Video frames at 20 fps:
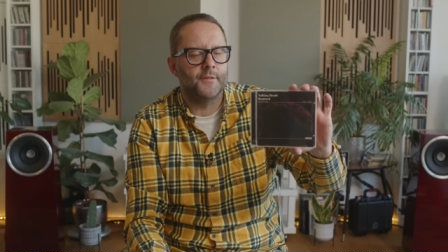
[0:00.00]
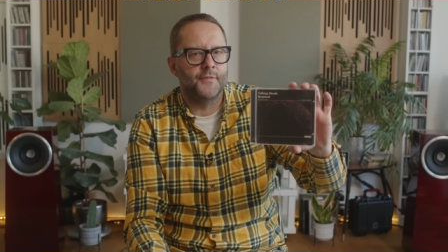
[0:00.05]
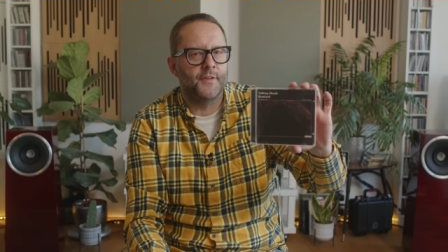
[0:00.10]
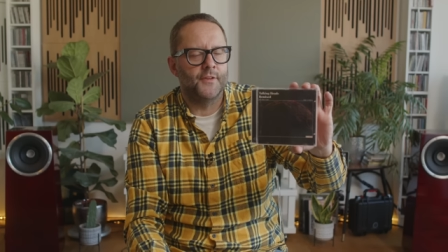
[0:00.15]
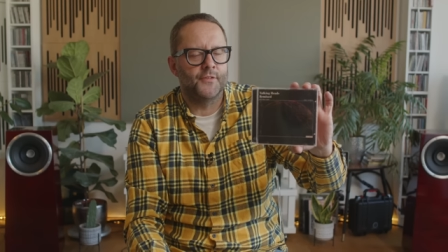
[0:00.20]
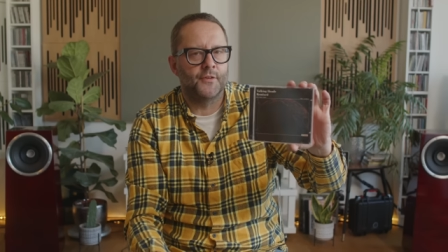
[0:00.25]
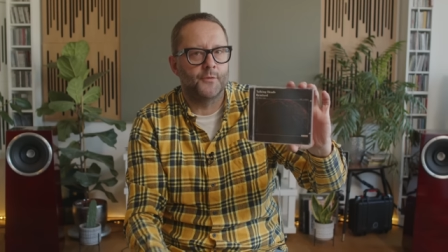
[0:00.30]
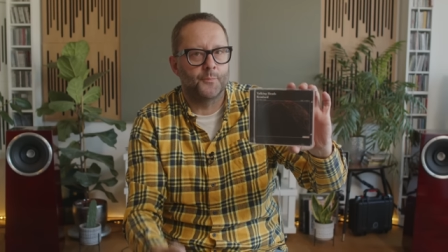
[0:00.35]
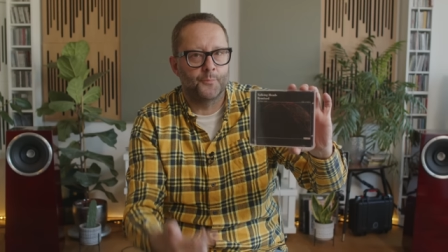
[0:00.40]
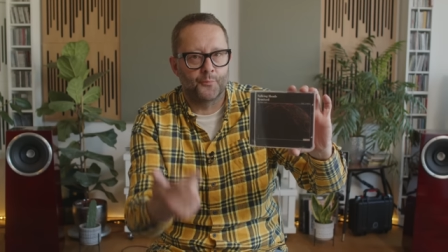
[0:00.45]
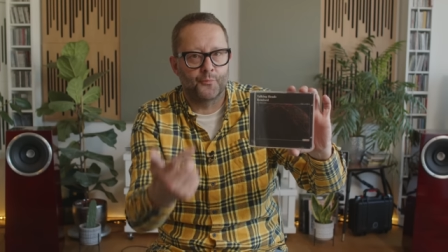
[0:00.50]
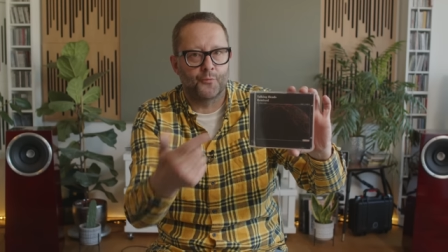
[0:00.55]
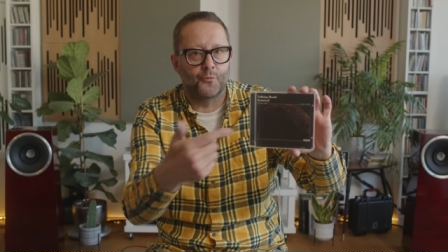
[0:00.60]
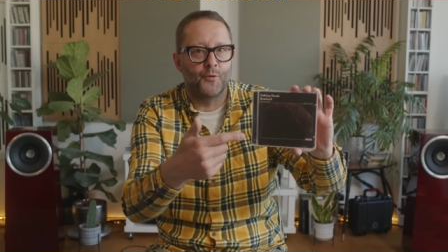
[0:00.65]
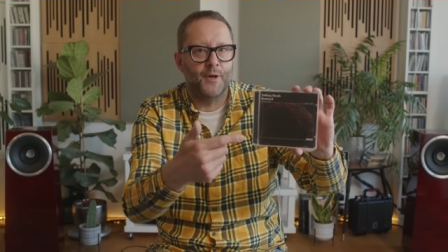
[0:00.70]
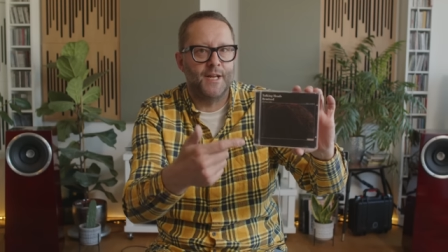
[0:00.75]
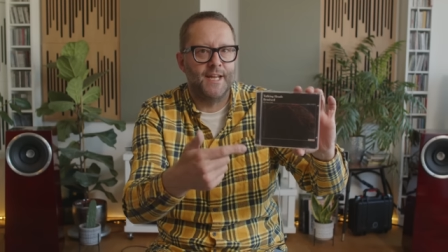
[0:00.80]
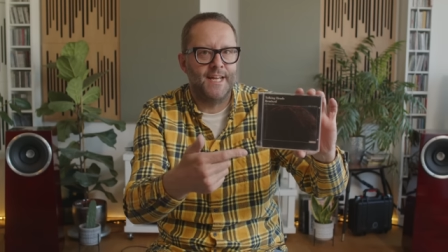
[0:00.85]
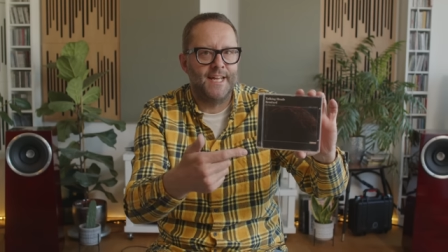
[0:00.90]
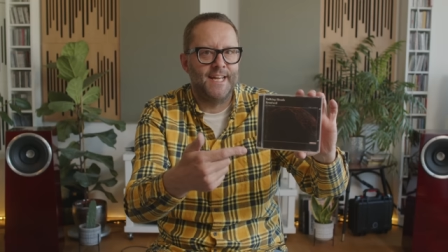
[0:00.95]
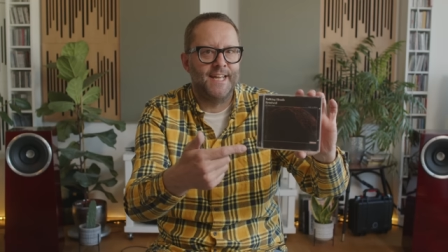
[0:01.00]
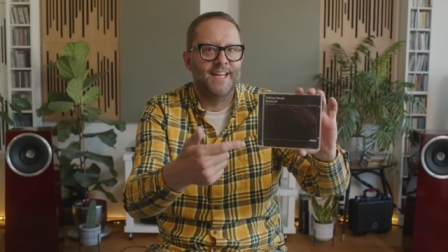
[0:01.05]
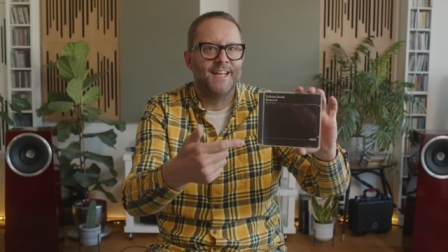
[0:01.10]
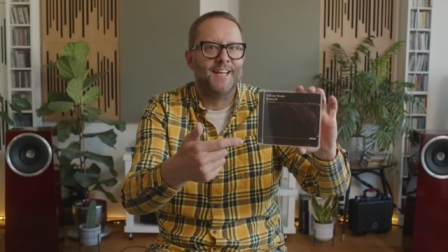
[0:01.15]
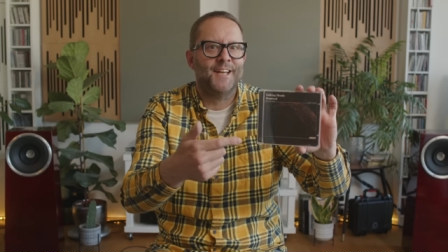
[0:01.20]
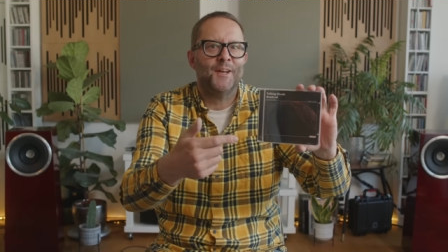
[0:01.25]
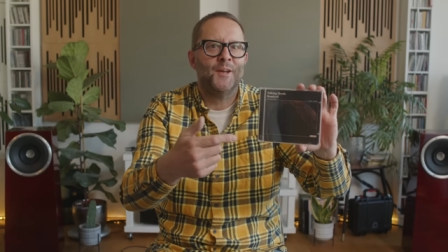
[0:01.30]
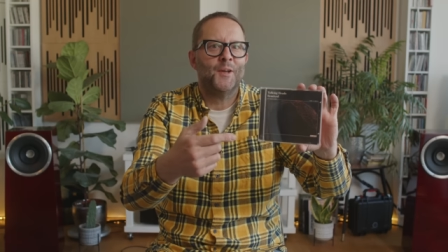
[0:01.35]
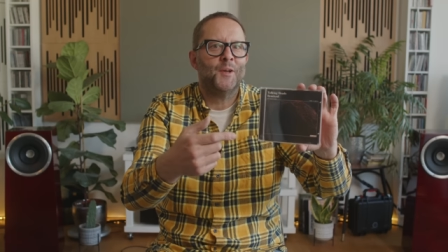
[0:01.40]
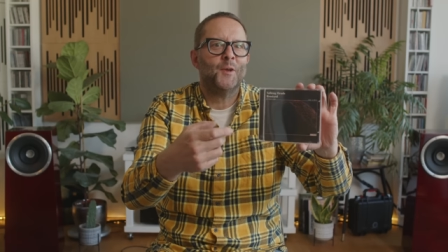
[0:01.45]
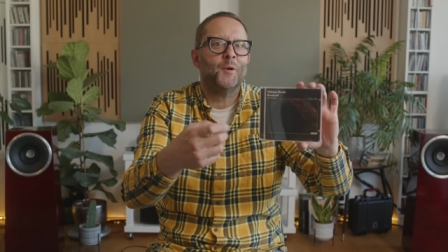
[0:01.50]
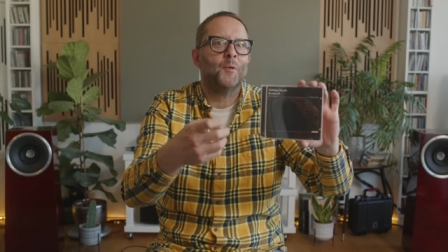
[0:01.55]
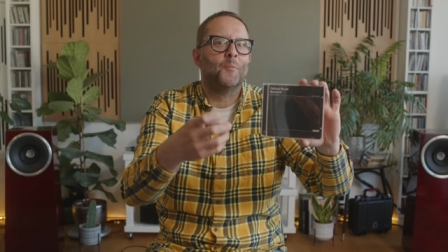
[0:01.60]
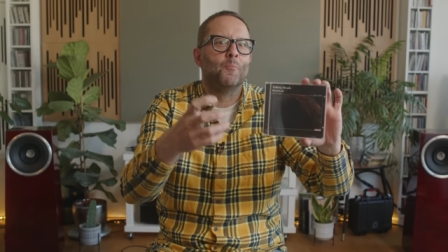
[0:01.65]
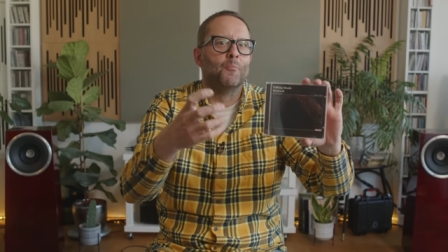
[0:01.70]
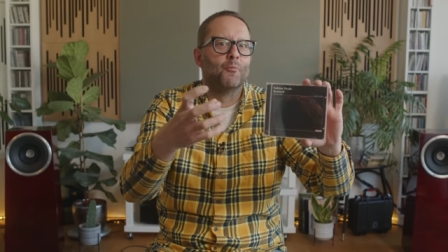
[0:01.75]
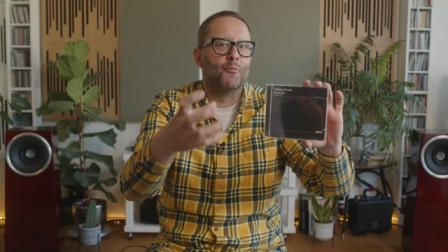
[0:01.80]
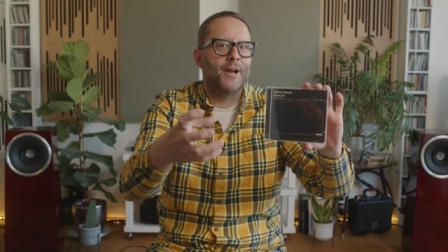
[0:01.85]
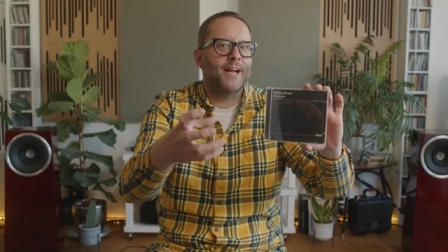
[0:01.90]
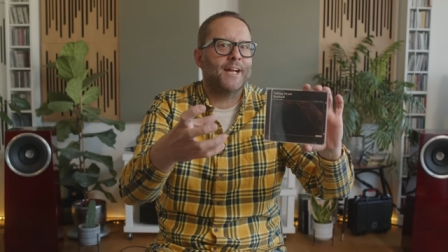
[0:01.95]
This is
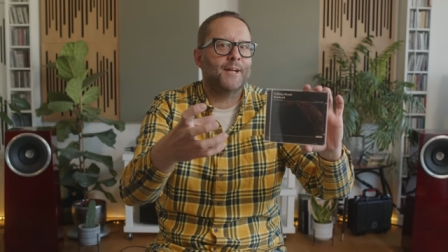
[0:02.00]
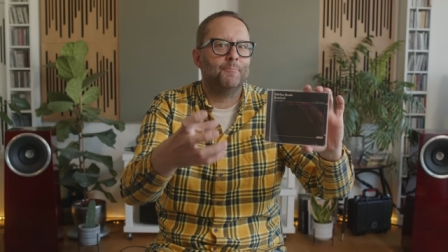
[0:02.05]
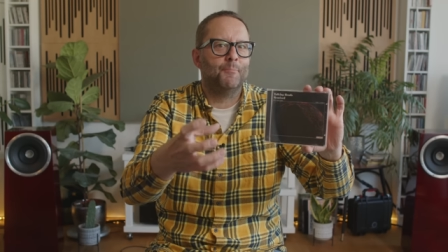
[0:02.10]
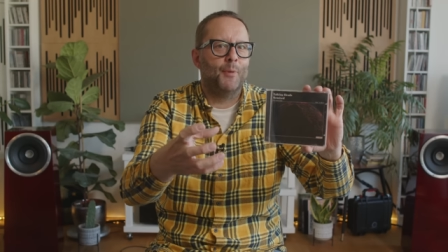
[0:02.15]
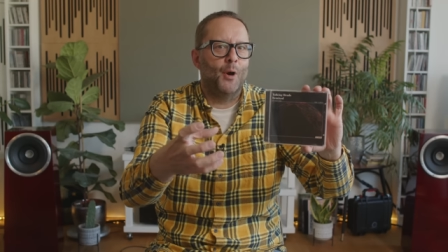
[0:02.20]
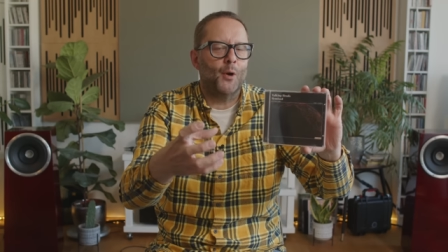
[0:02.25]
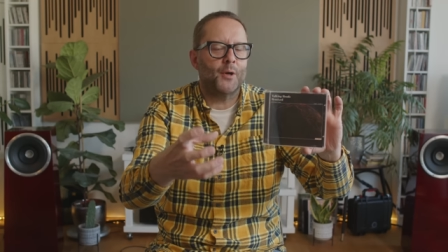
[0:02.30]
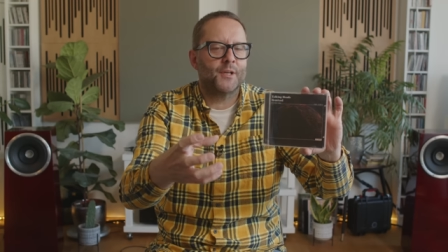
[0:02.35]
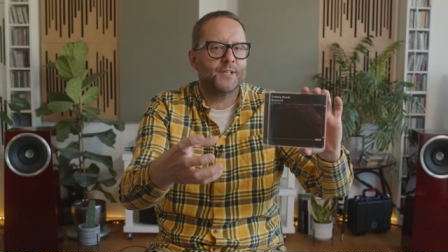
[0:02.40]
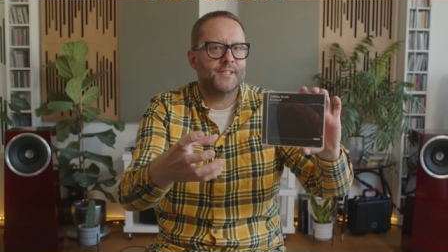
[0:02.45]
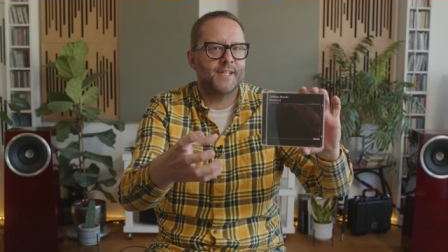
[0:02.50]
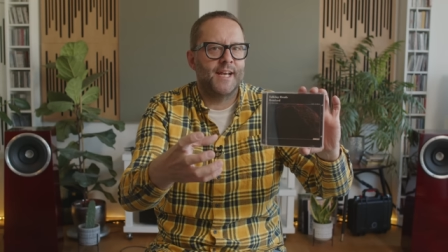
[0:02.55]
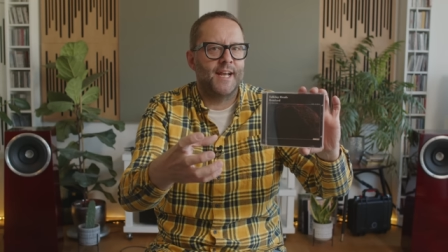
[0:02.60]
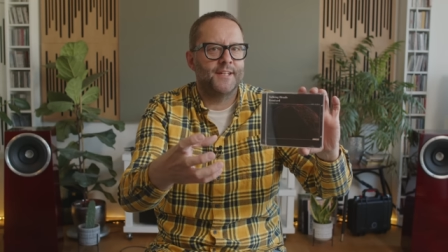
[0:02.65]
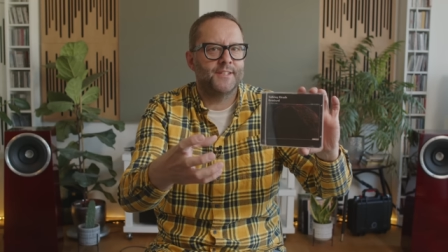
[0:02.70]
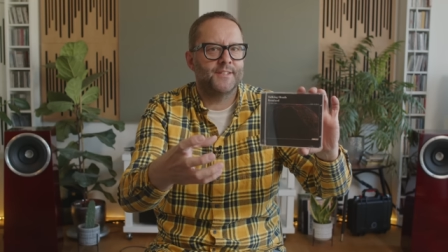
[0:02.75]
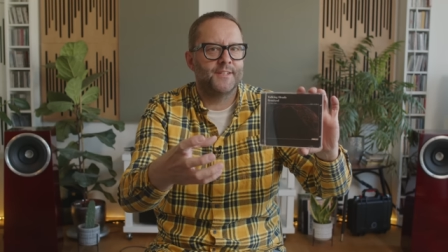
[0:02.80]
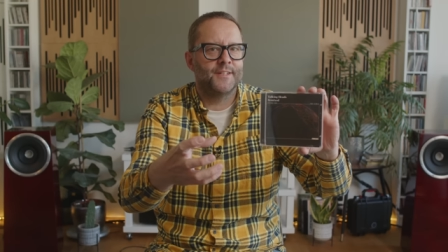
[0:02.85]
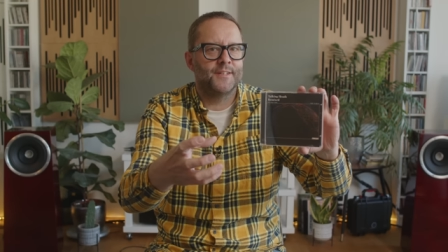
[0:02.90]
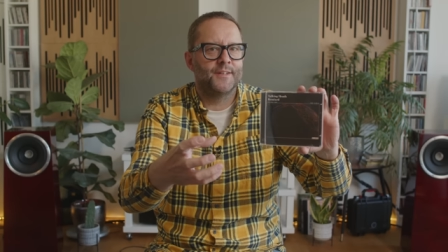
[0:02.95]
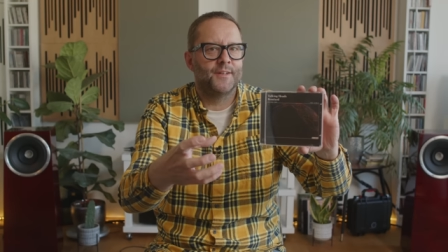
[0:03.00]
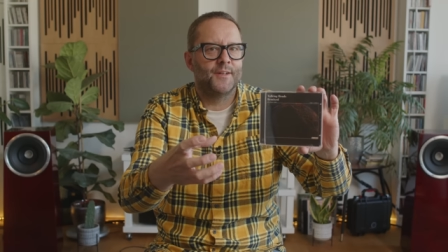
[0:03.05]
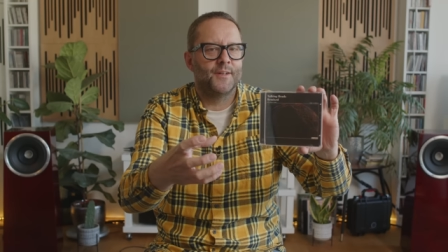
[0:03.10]
pre-brick box set,